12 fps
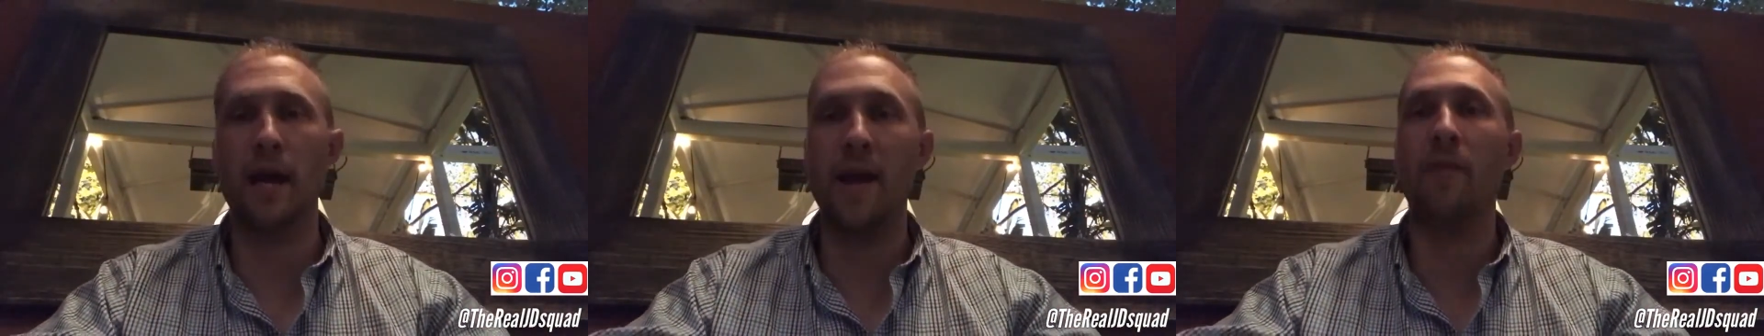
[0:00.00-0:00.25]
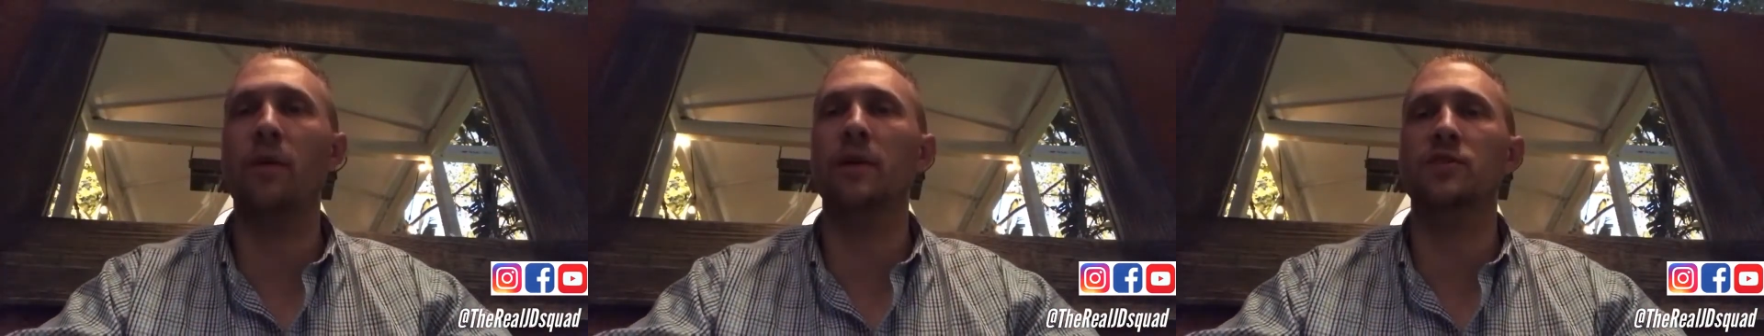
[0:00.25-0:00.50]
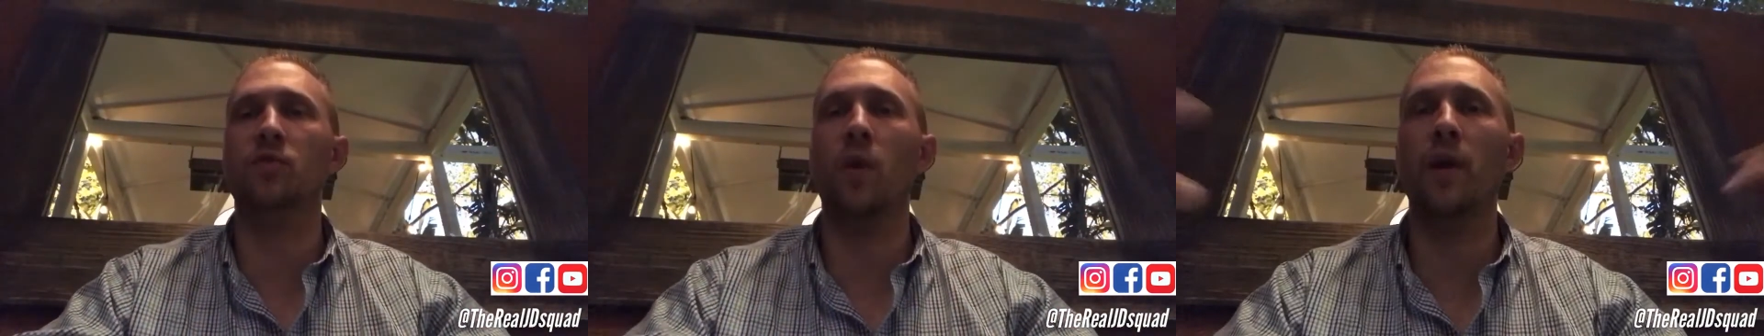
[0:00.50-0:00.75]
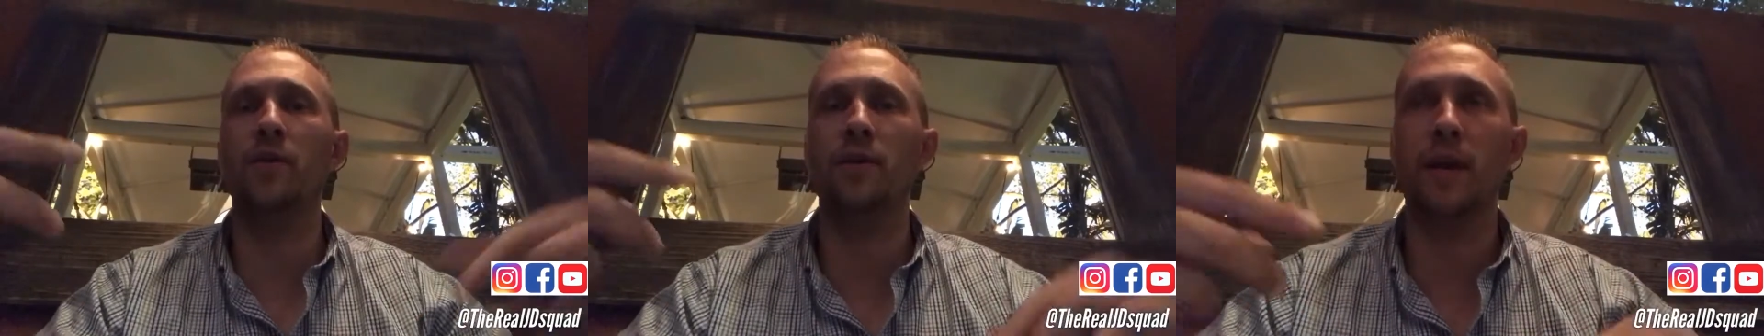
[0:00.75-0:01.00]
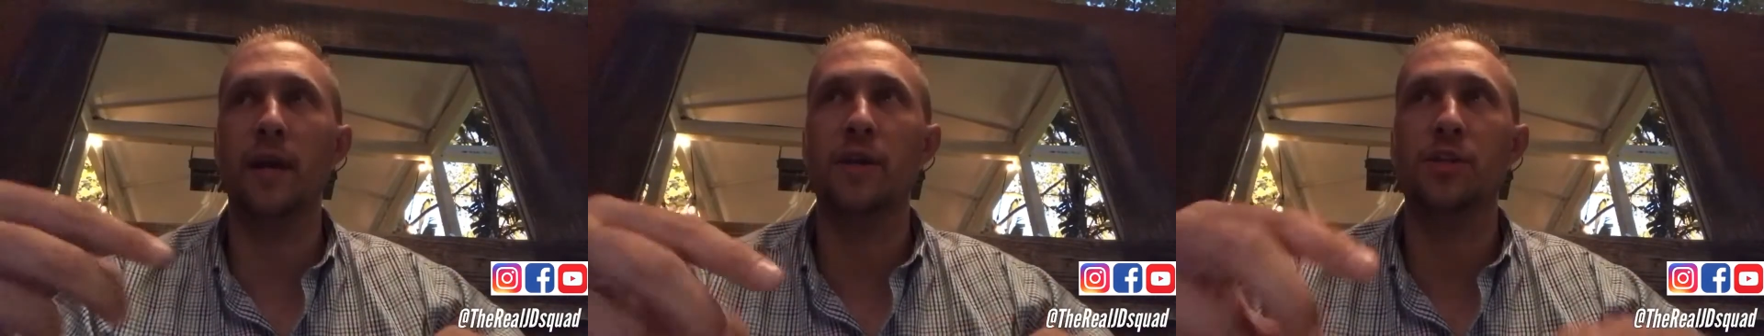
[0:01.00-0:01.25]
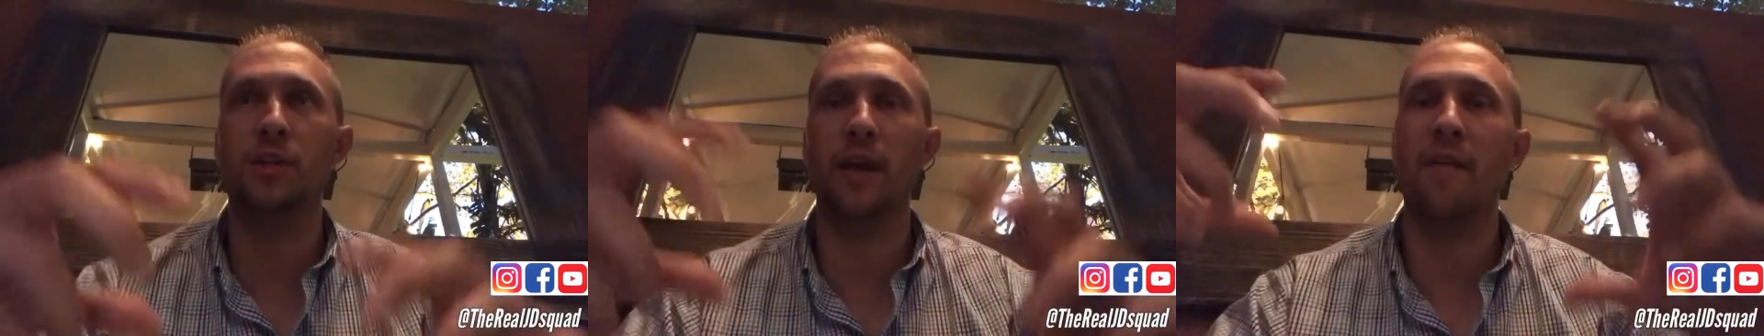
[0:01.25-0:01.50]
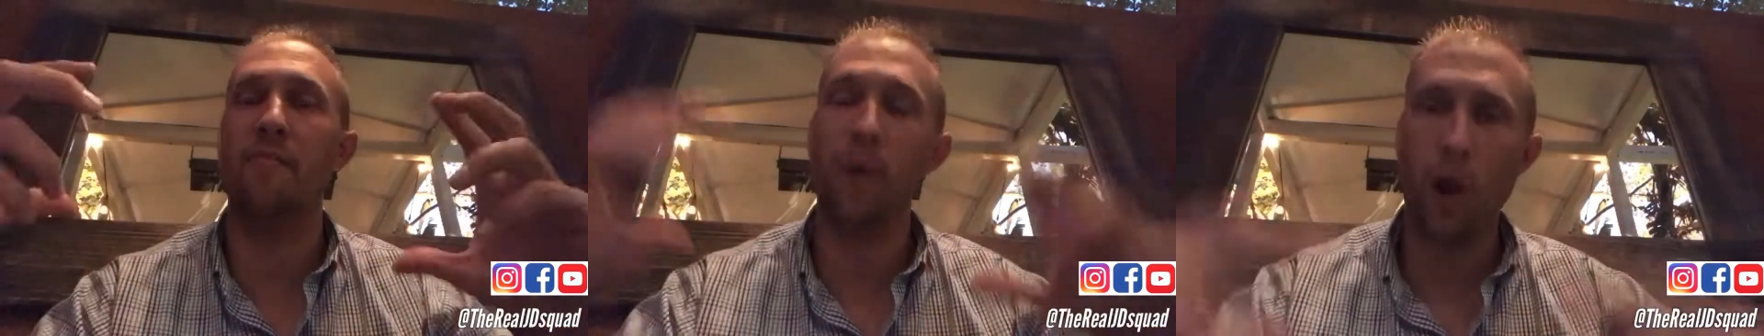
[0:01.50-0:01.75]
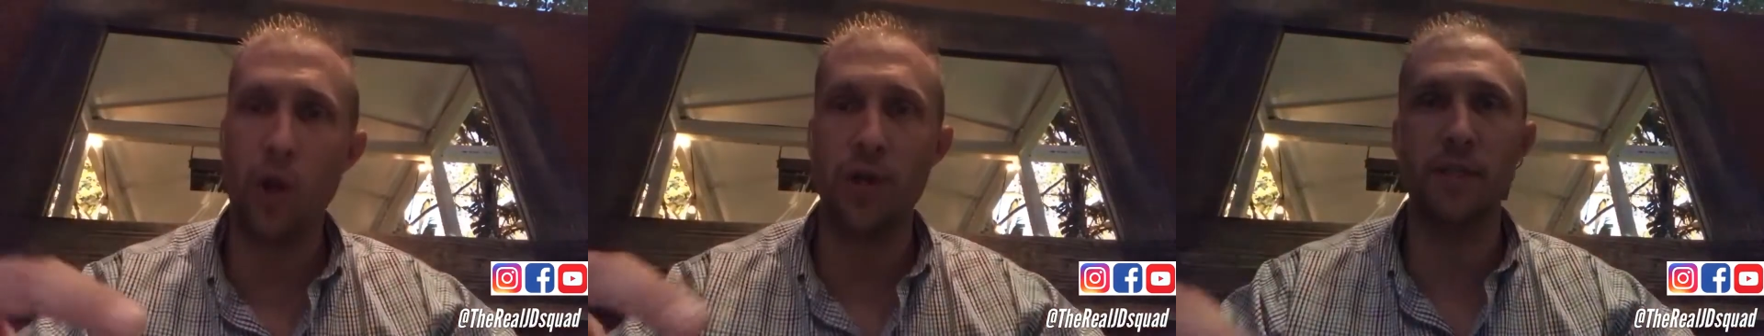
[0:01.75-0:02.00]
areas where you can actually have
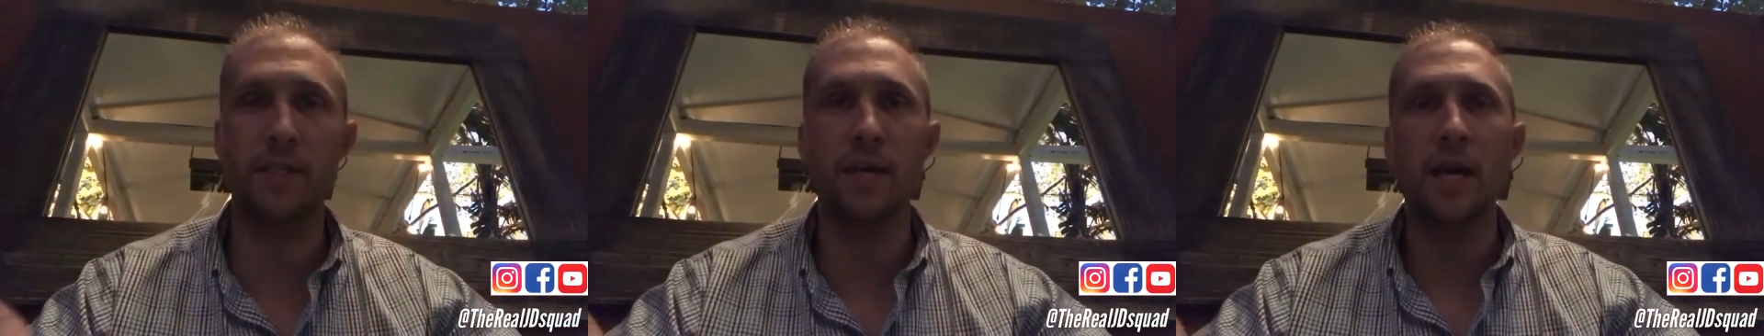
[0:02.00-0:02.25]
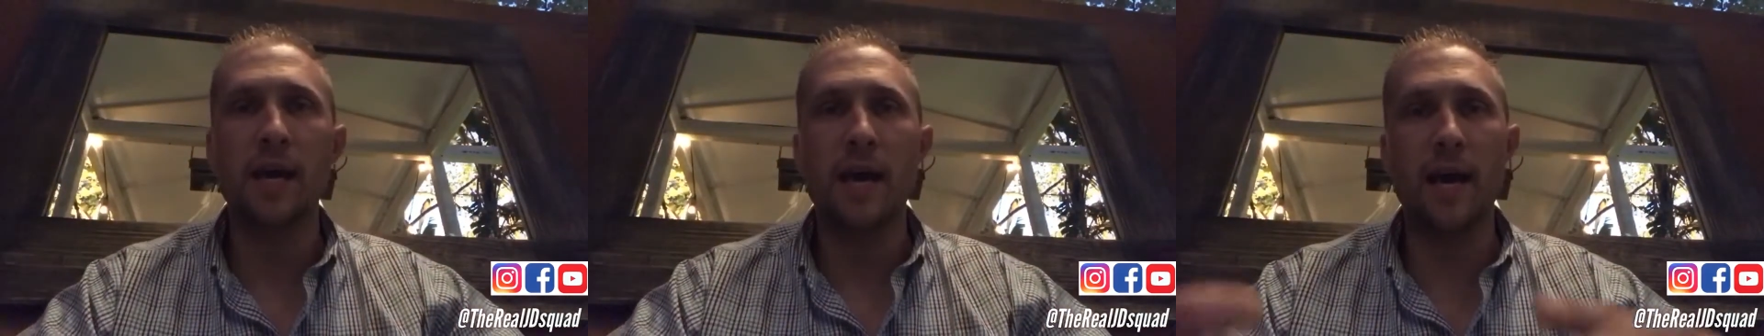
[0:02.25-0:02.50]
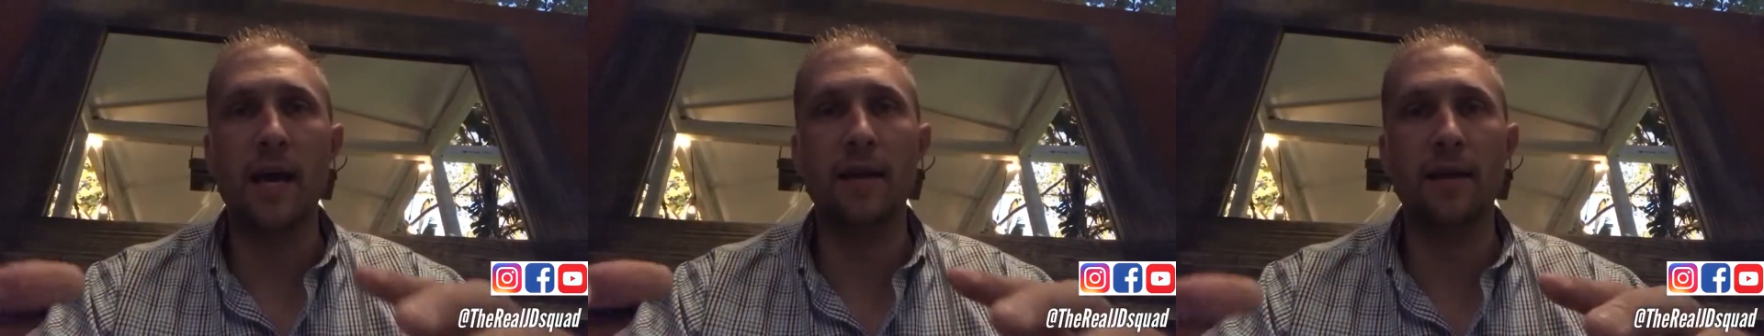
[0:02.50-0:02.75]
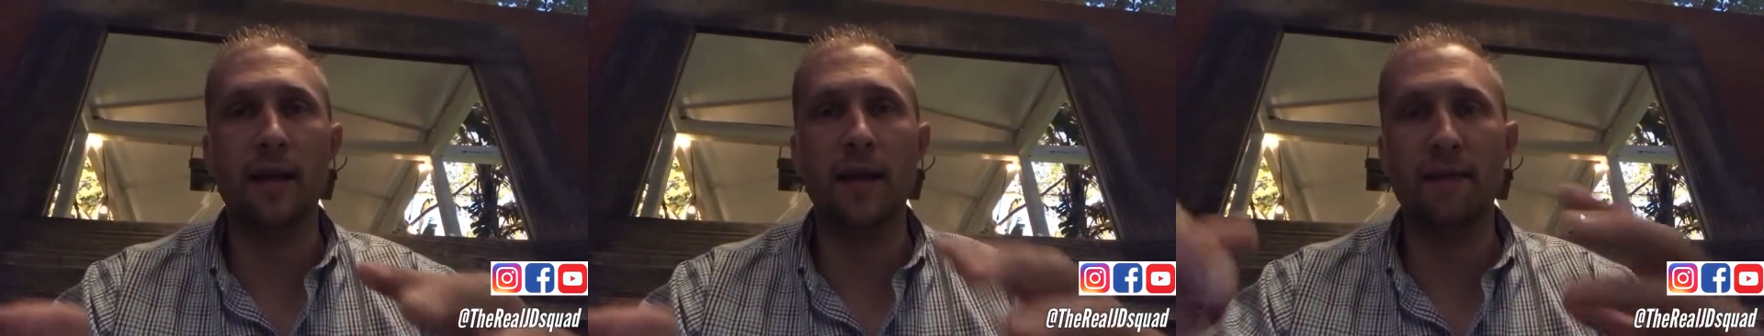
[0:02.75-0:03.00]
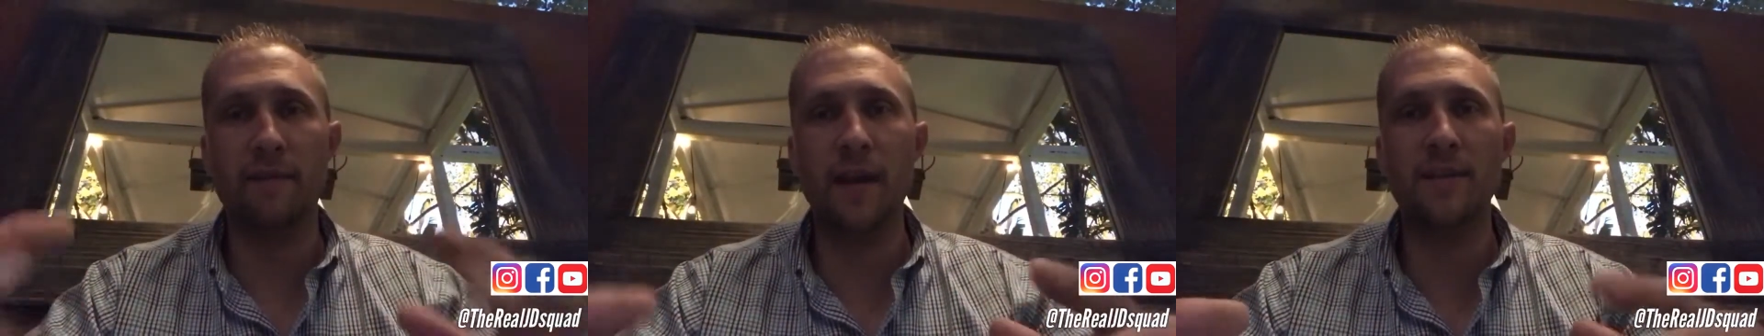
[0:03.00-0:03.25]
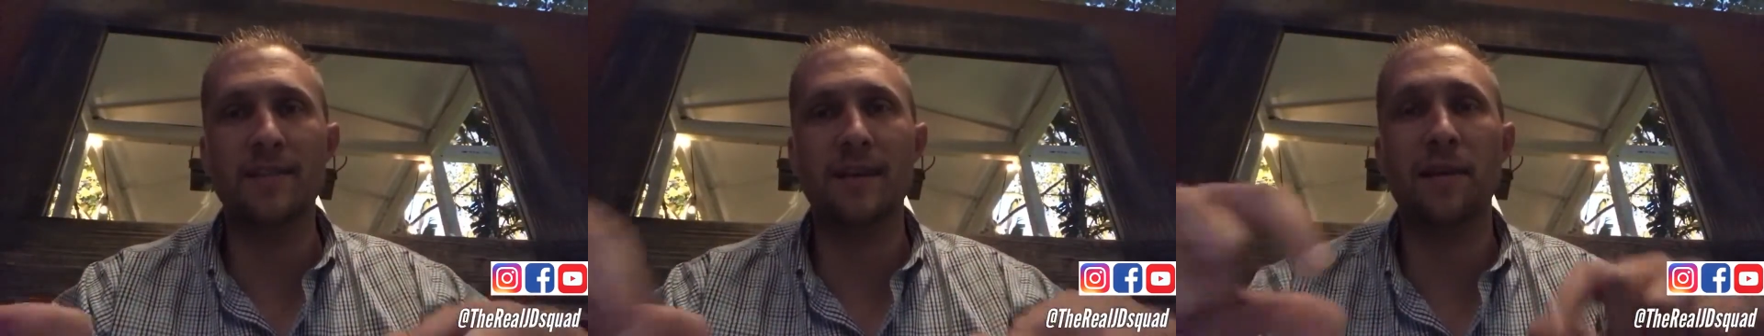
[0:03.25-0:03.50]
parties and like events,